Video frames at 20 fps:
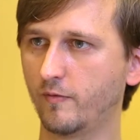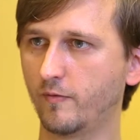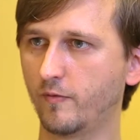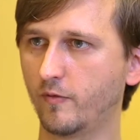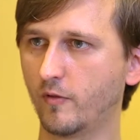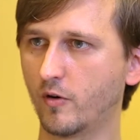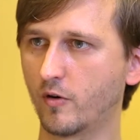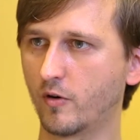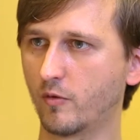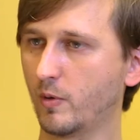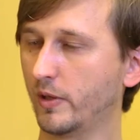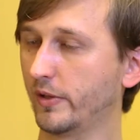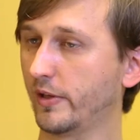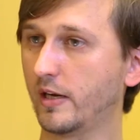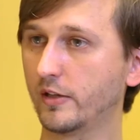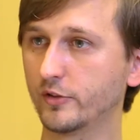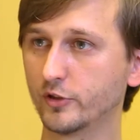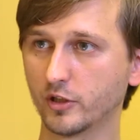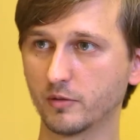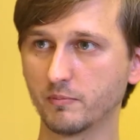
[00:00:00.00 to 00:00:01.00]
for
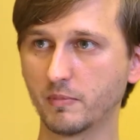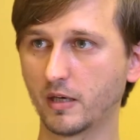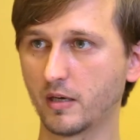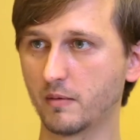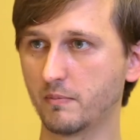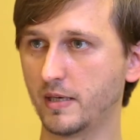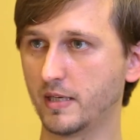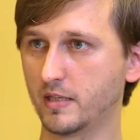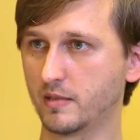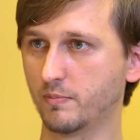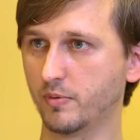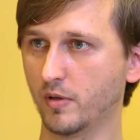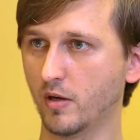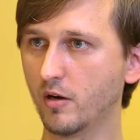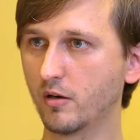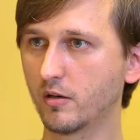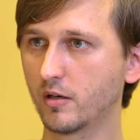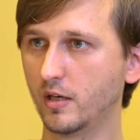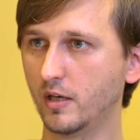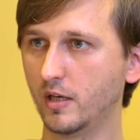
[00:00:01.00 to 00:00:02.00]
100 megabytes
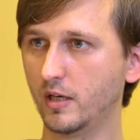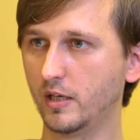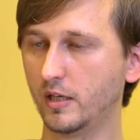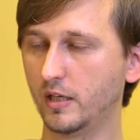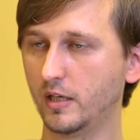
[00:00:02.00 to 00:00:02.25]
block,